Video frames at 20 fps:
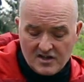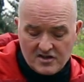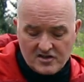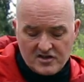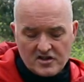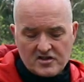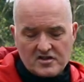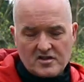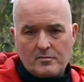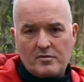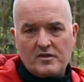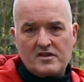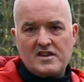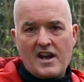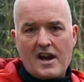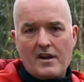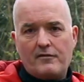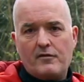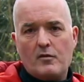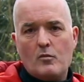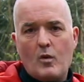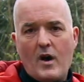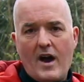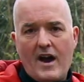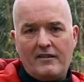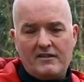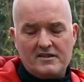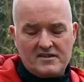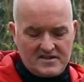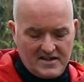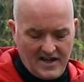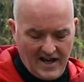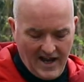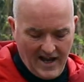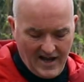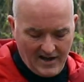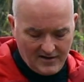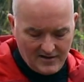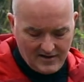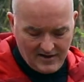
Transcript: just to protect from wear and tear,